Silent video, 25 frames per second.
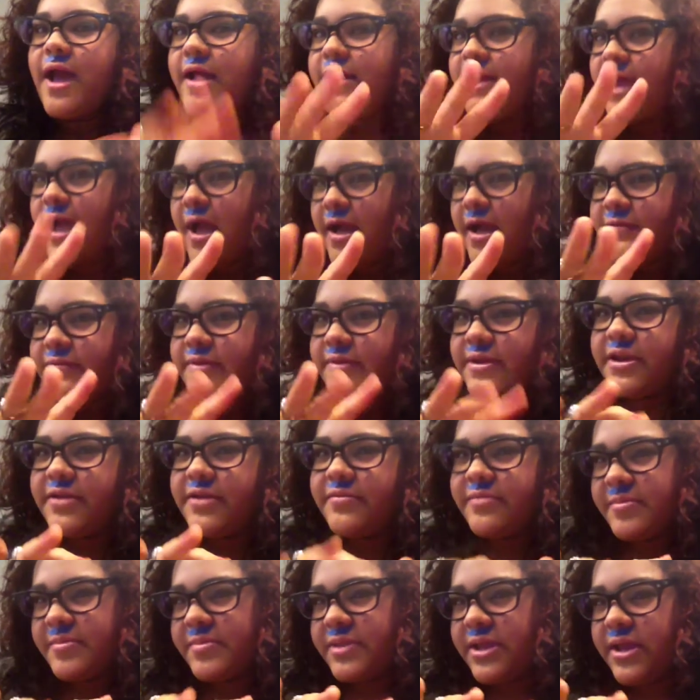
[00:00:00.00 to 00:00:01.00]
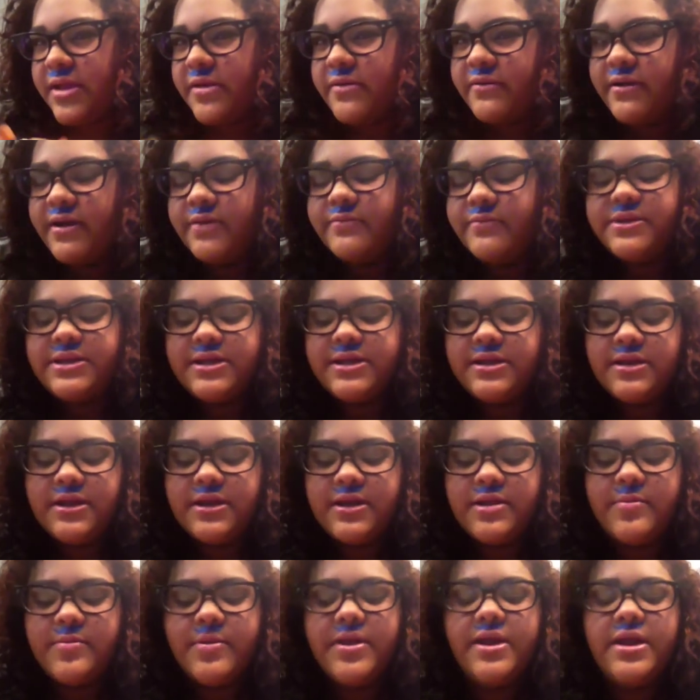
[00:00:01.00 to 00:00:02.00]
I've been playing around with it a
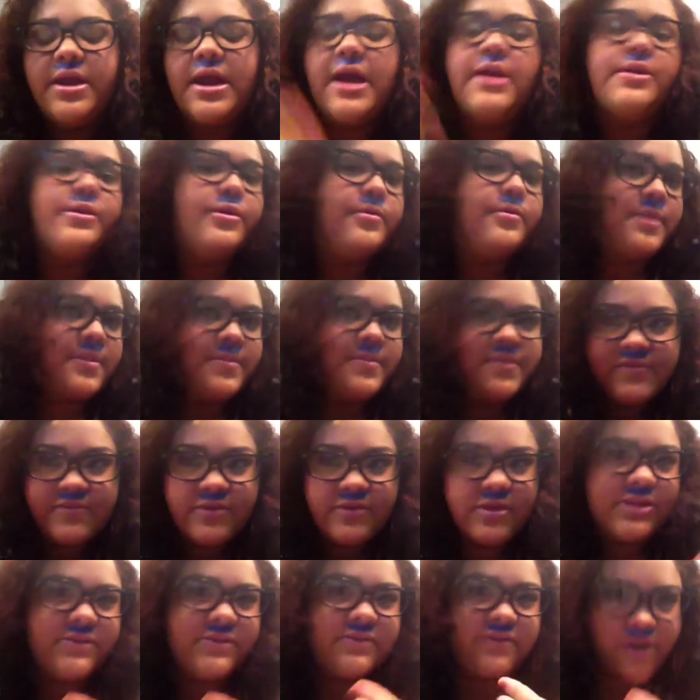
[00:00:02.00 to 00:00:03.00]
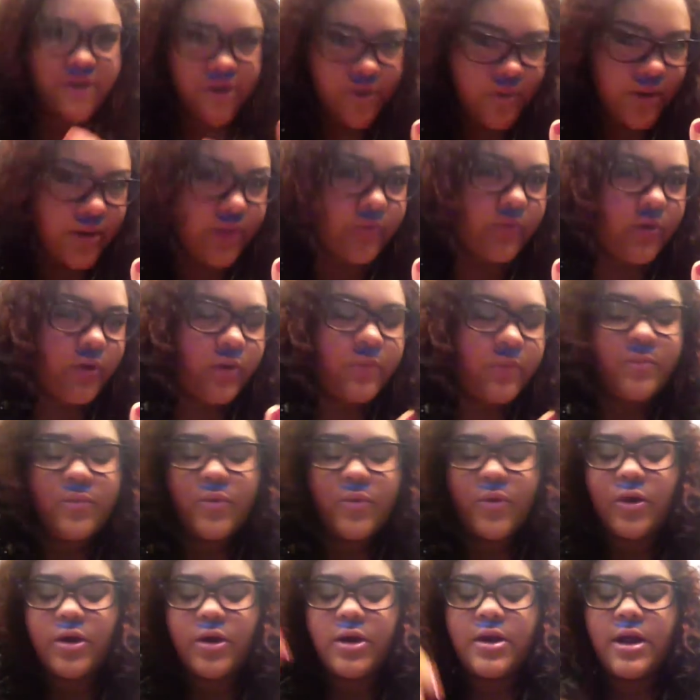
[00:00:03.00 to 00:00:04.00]
little bit. I don't know, maybe for this video I will
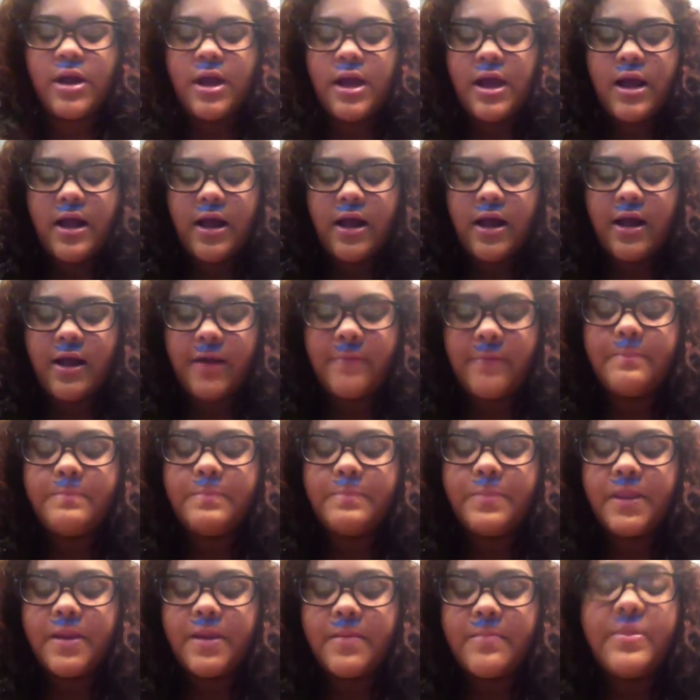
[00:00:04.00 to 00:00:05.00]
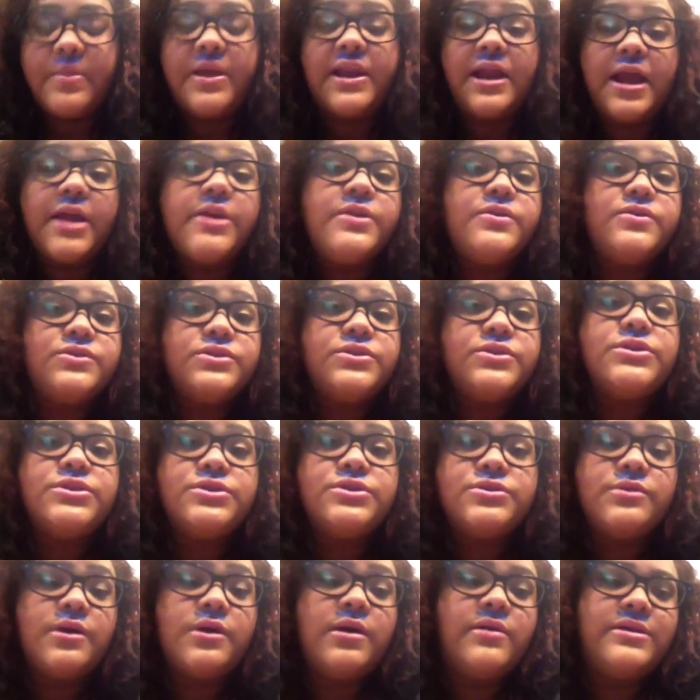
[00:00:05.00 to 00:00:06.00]
more, but I usually
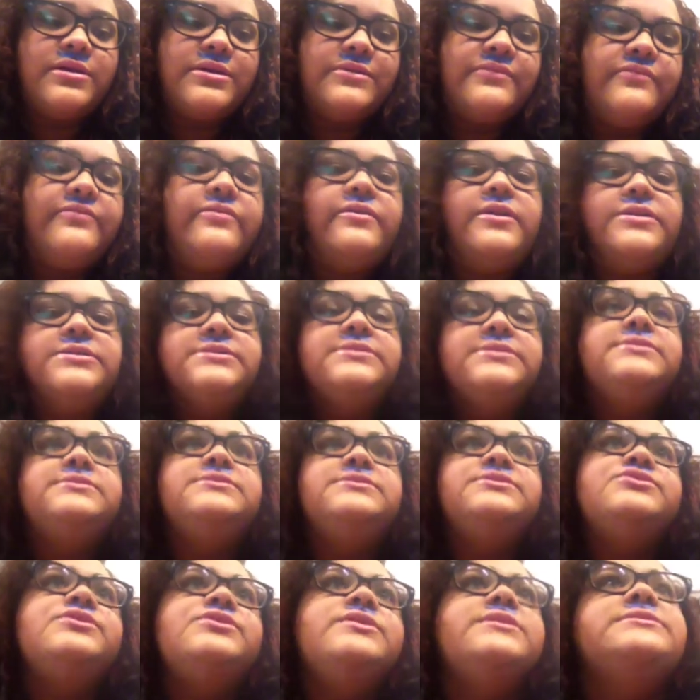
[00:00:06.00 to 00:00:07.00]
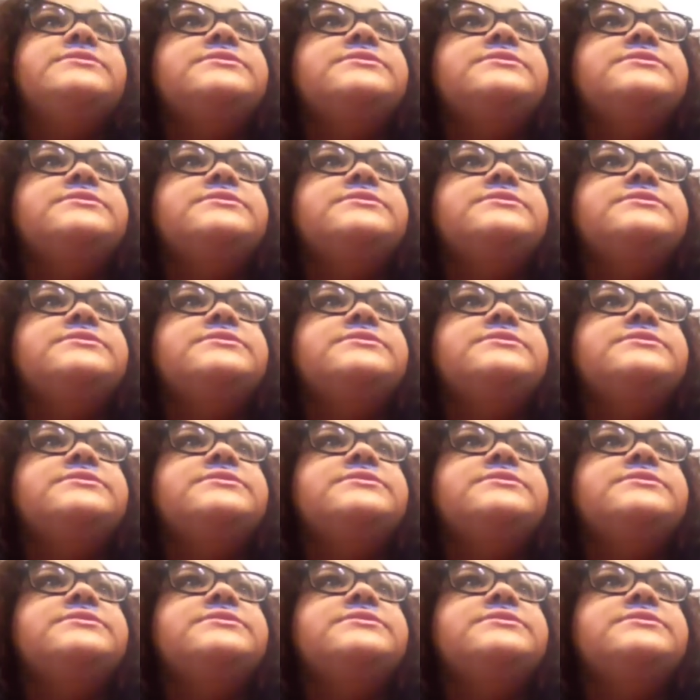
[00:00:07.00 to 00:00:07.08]
do all the fun trick